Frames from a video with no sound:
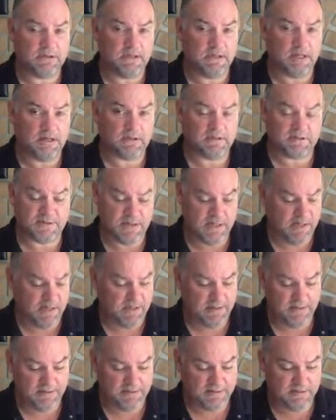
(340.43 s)
And I say
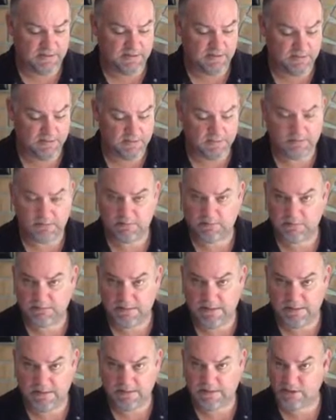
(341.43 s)
it didn't
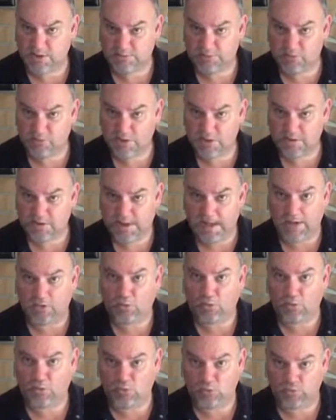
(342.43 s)
disappoint at
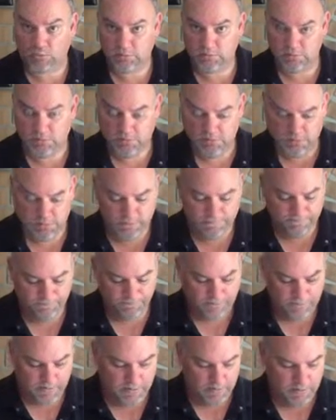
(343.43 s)
all.
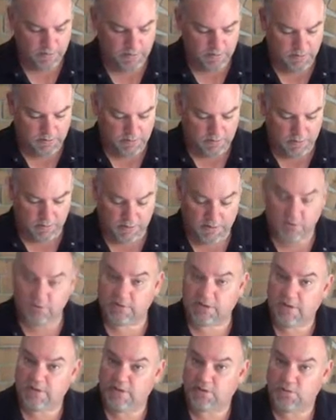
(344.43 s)
So
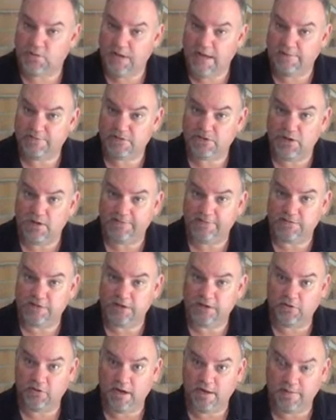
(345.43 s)
look, that's all we have time for
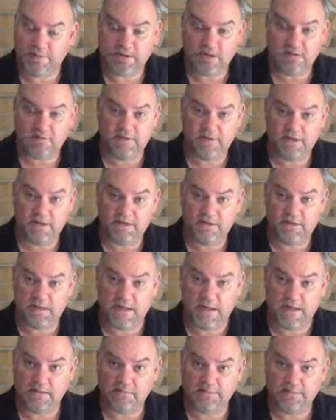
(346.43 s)
Learn a Grape TV
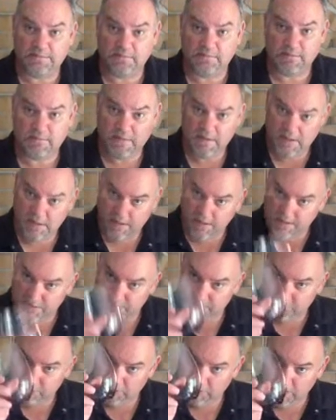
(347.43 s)
today.
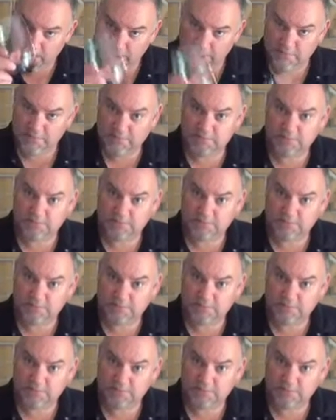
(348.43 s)
Salute.